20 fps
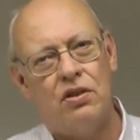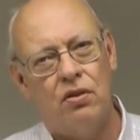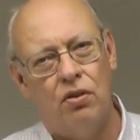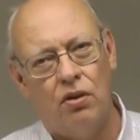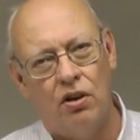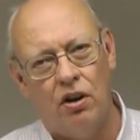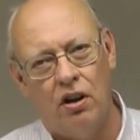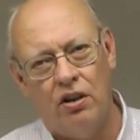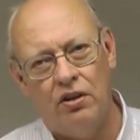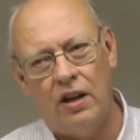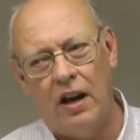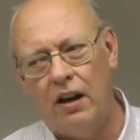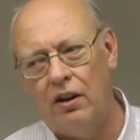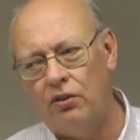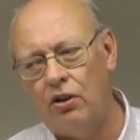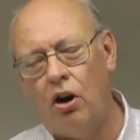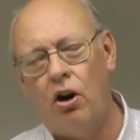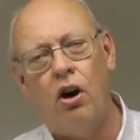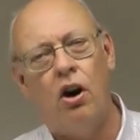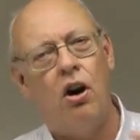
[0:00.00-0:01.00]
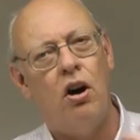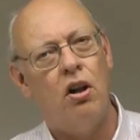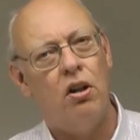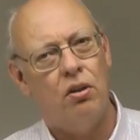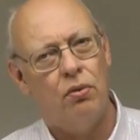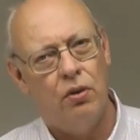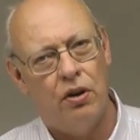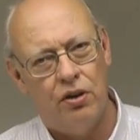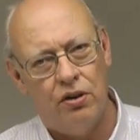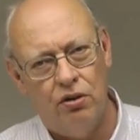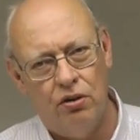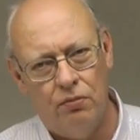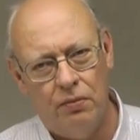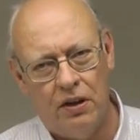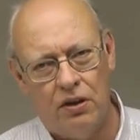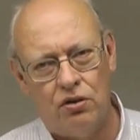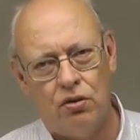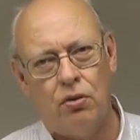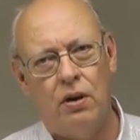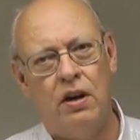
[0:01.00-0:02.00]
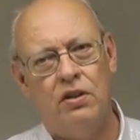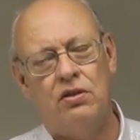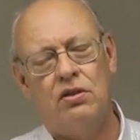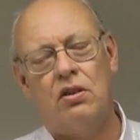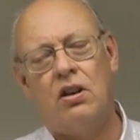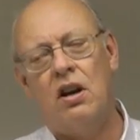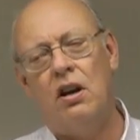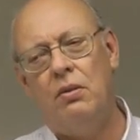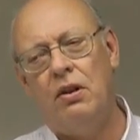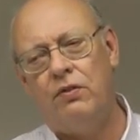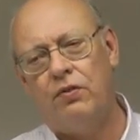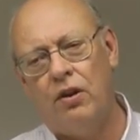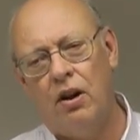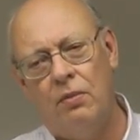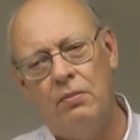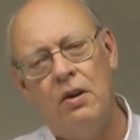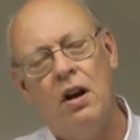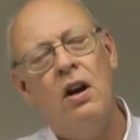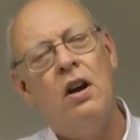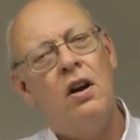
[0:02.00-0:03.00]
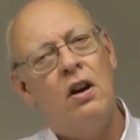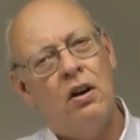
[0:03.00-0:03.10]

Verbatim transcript: going on down the hall or where the new big trends are coming from